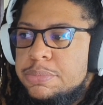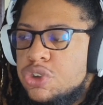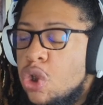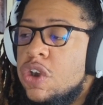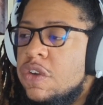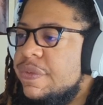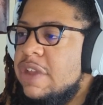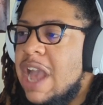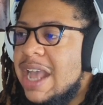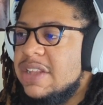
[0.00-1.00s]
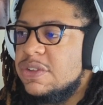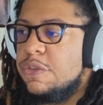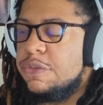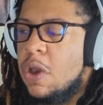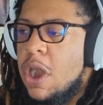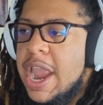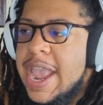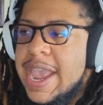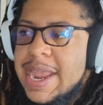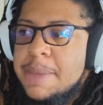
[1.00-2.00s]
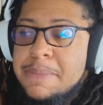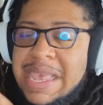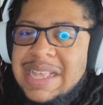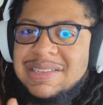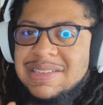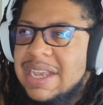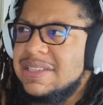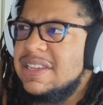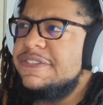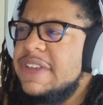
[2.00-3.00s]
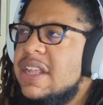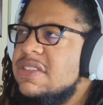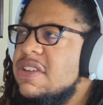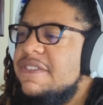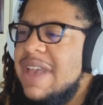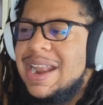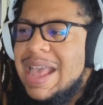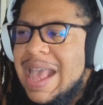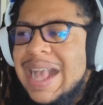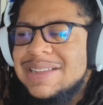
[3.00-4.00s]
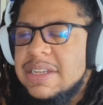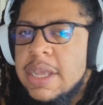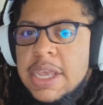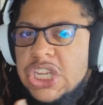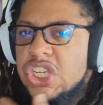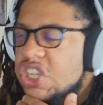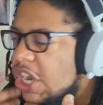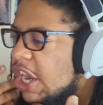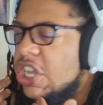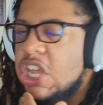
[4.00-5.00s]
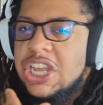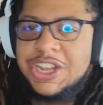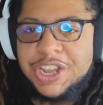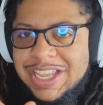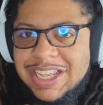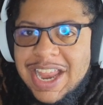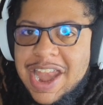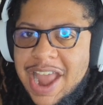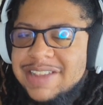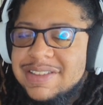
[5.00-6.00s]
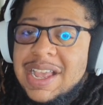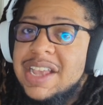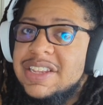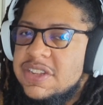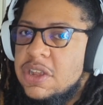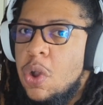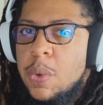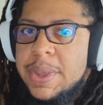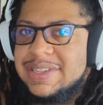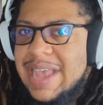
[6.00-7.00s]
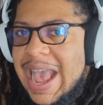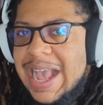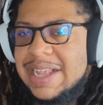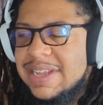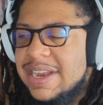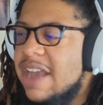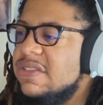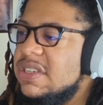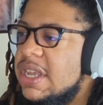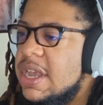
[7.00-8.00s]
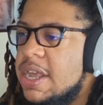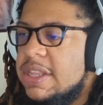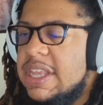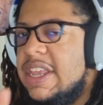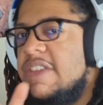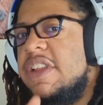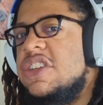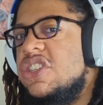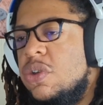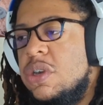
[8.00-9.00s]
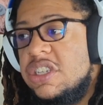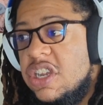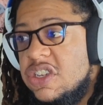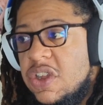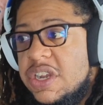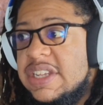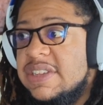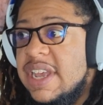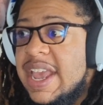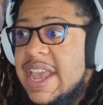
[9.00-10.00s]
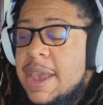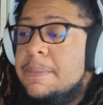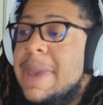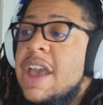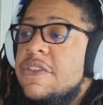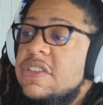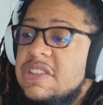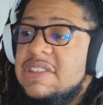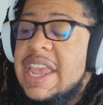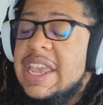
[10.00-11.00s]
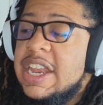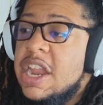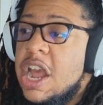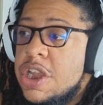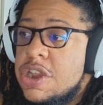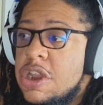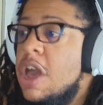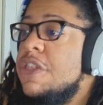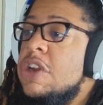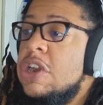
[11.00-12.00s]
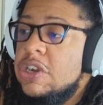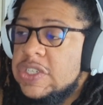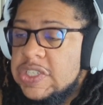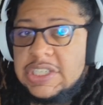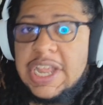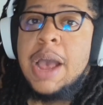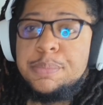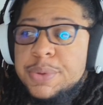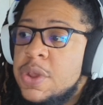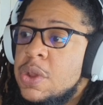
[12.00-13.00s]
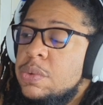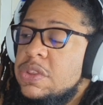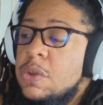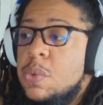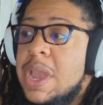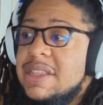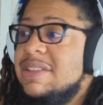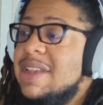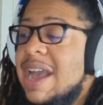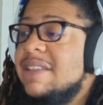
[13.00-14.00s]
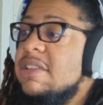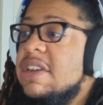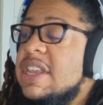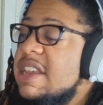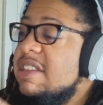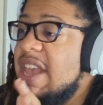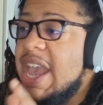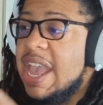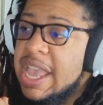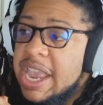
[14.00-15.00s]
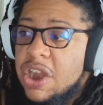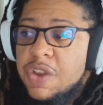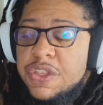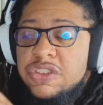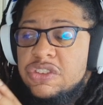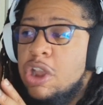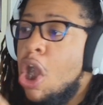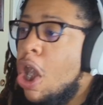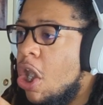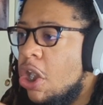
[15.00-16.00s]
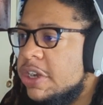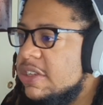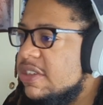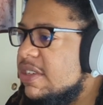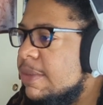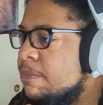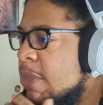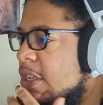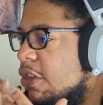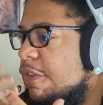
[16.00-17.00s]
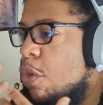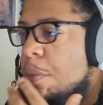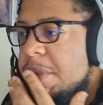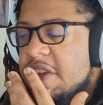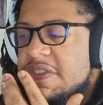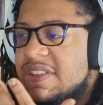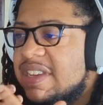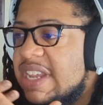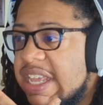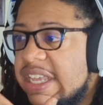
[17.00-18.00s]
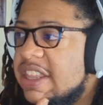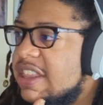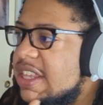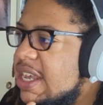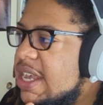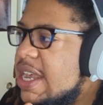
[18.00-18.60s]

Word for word: Joker we've gotten so far, and it makes sense. He fell into a vat of acid. He shouldn't look clean and nice like he's always has. And obviously, the Heath Ledger Joker touched on this, and Matt Reeves is taking it another step with the way this guy's look. His hair, the scars, the deformity of his teeth.